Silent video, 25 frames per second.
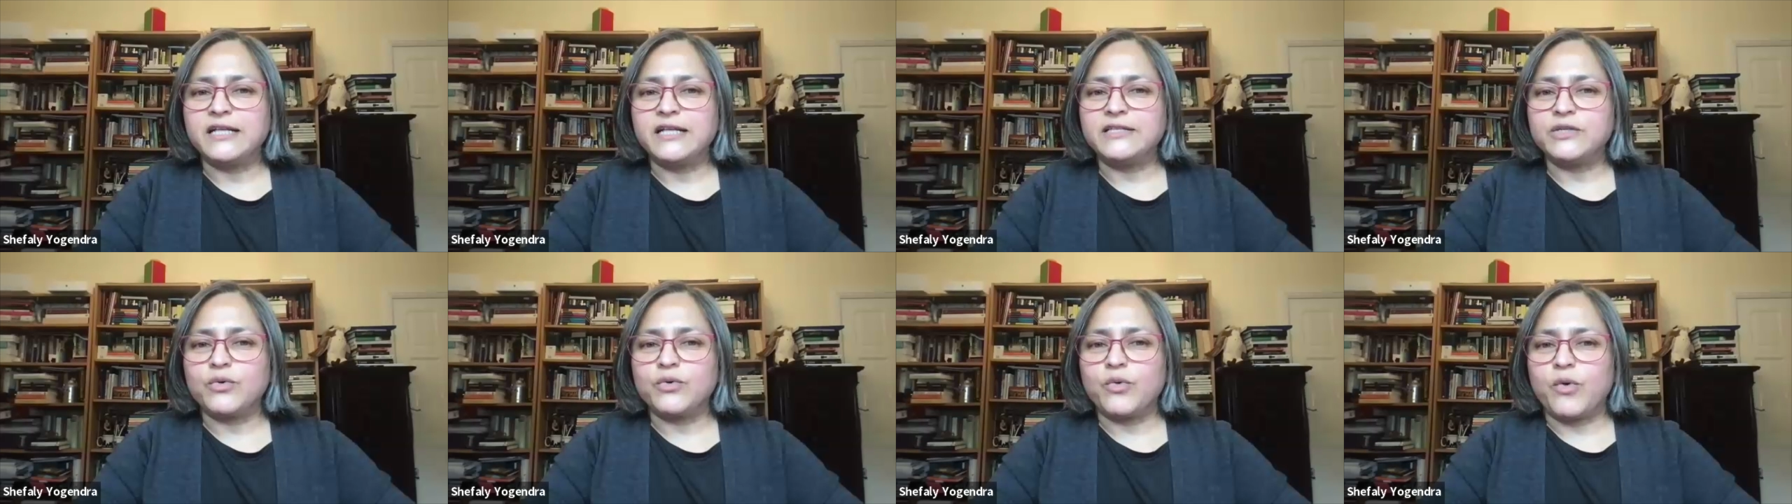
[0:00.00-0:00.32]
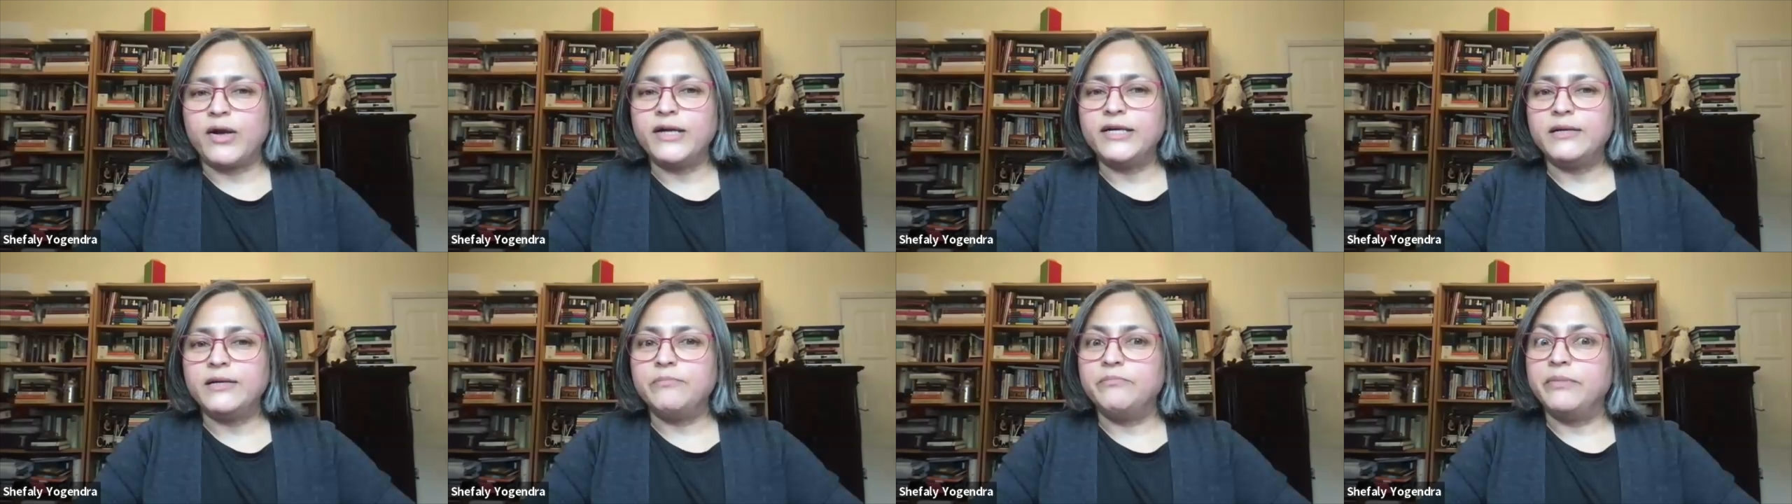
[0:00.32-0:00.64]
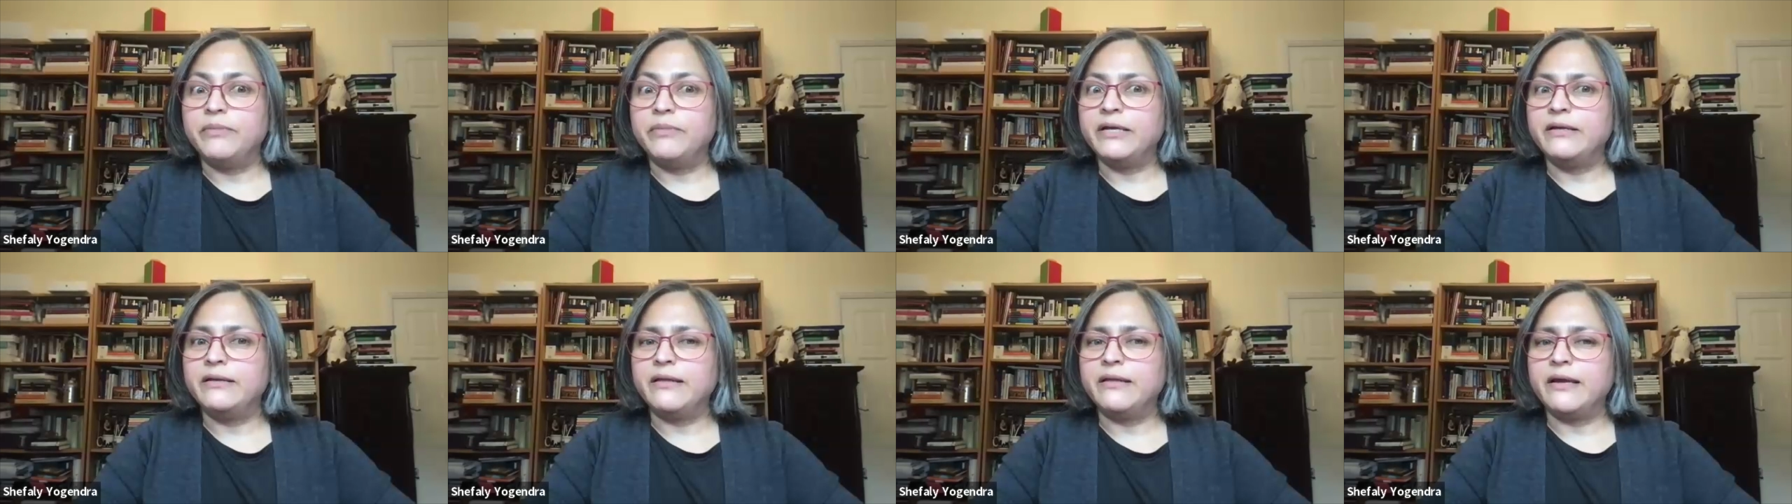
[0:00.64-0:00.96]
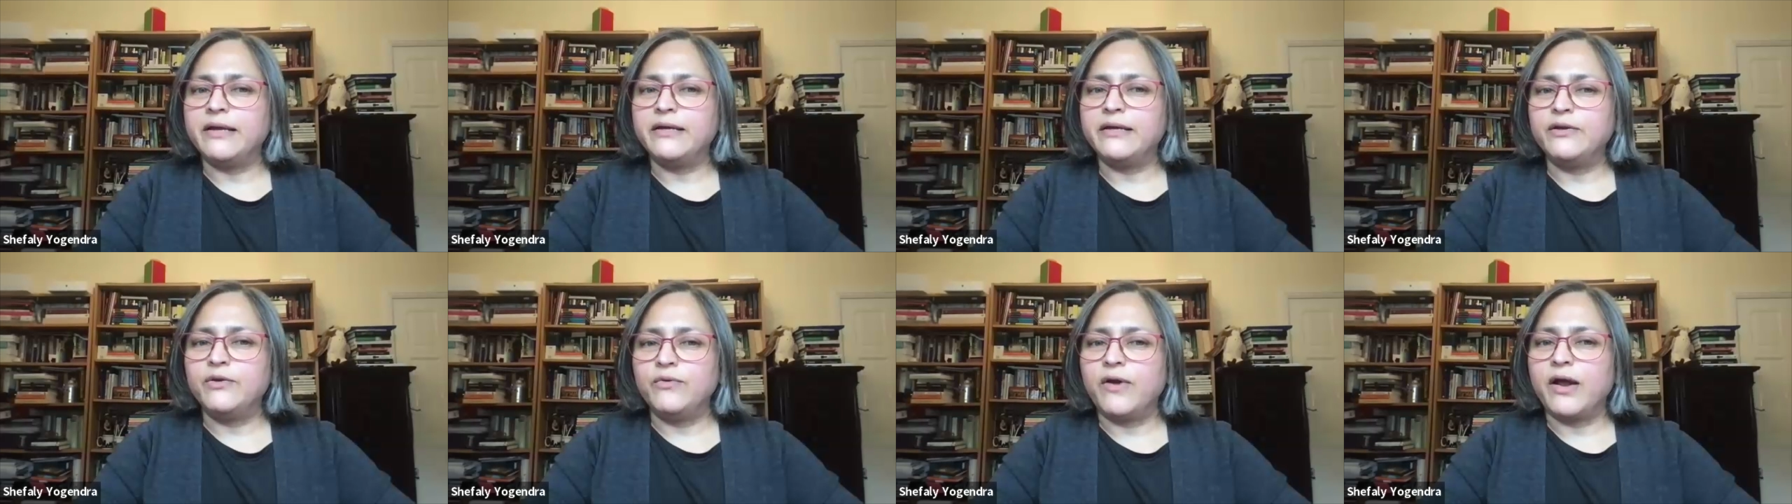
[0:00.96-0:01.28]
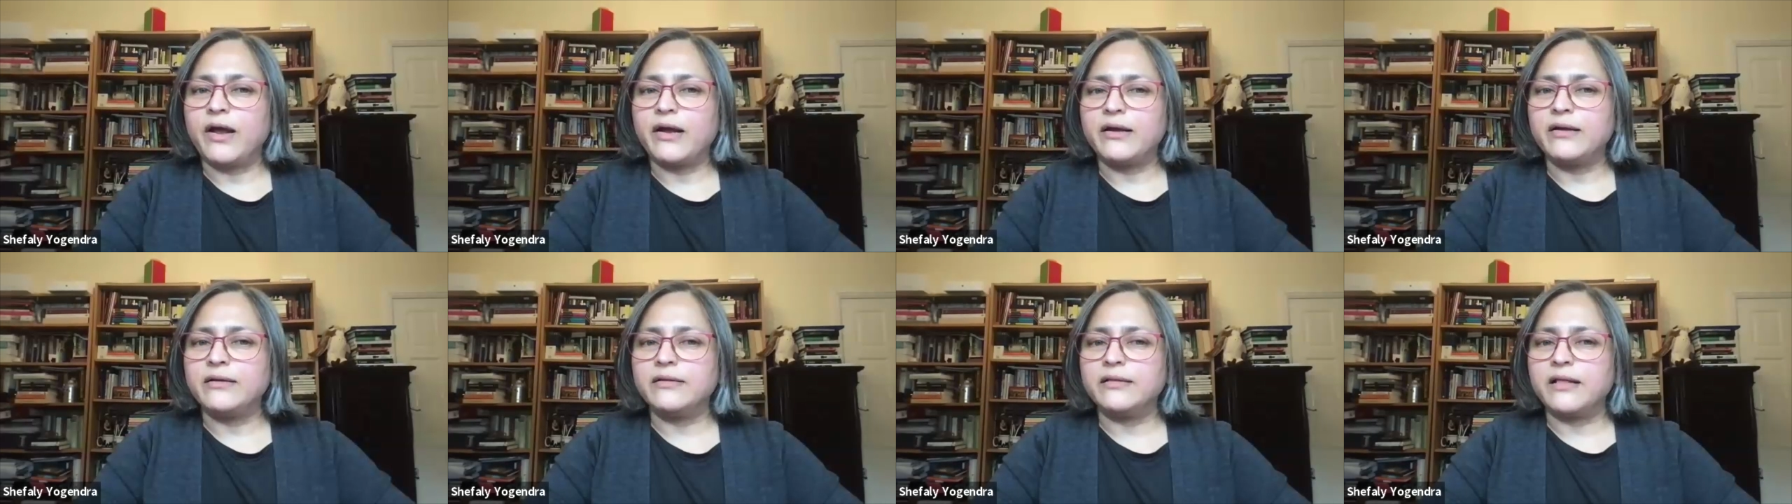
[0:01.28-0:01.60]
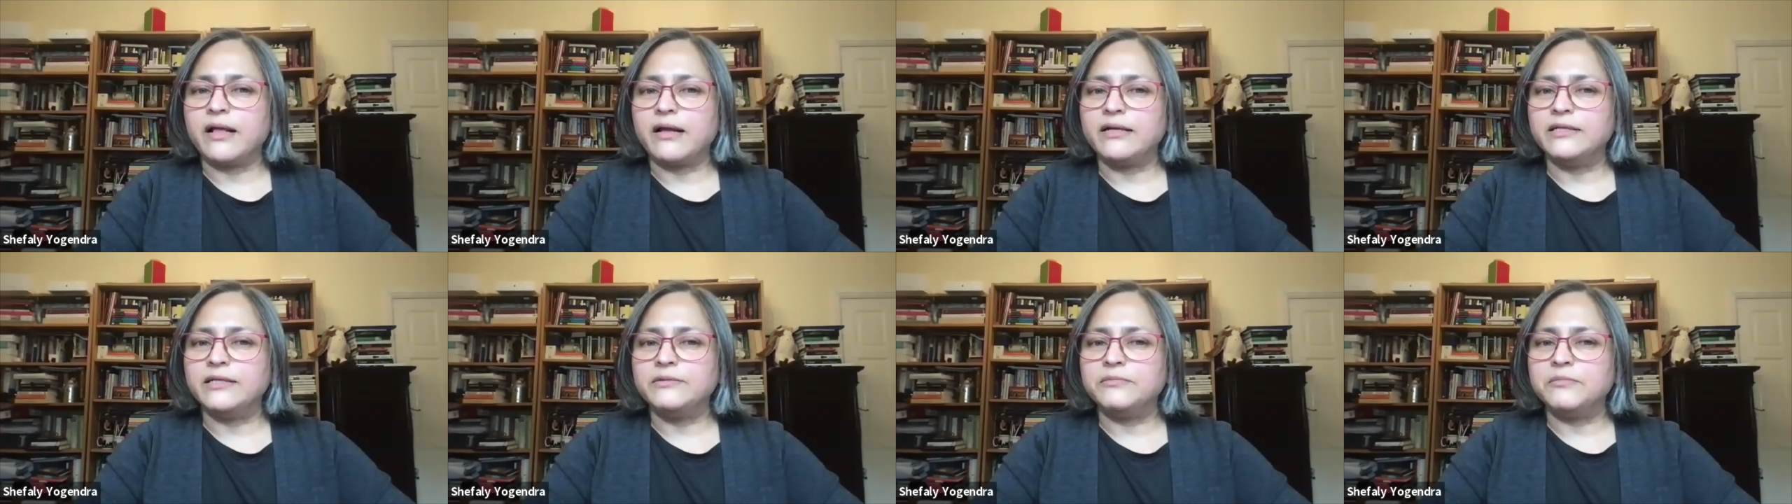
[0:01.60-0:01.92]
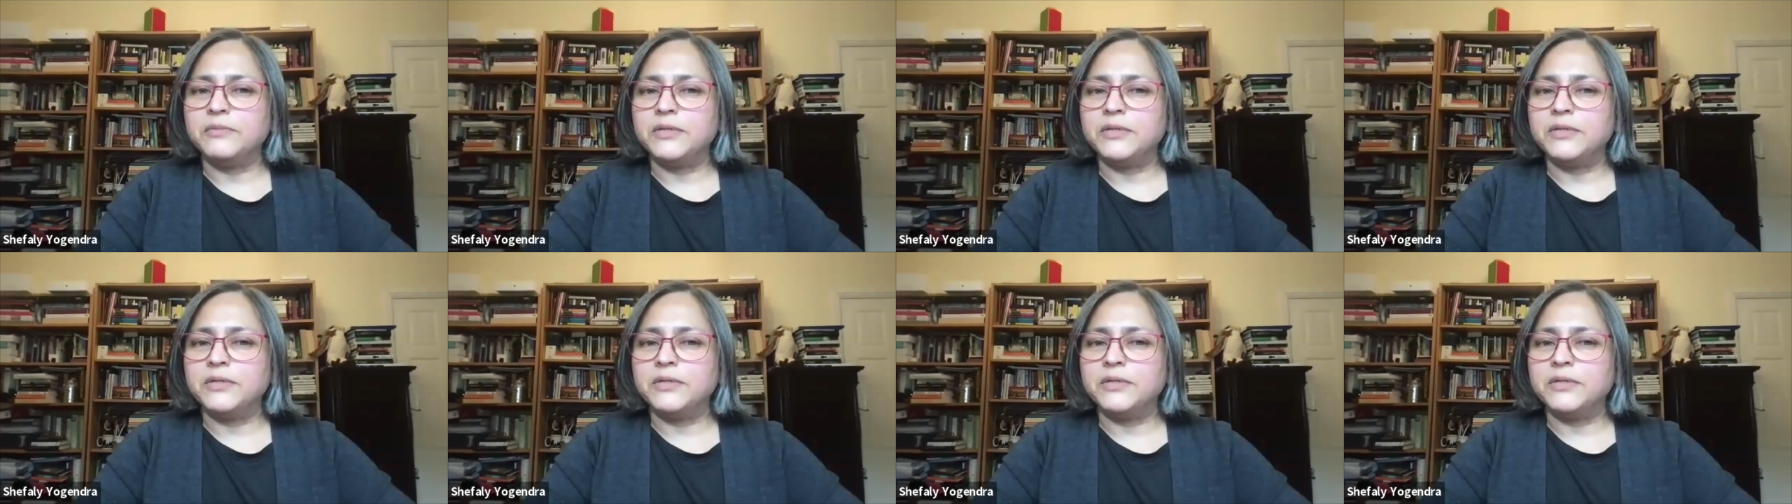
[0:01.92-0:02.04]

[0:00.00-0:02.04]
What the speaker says: that's quite a big thing to recognize,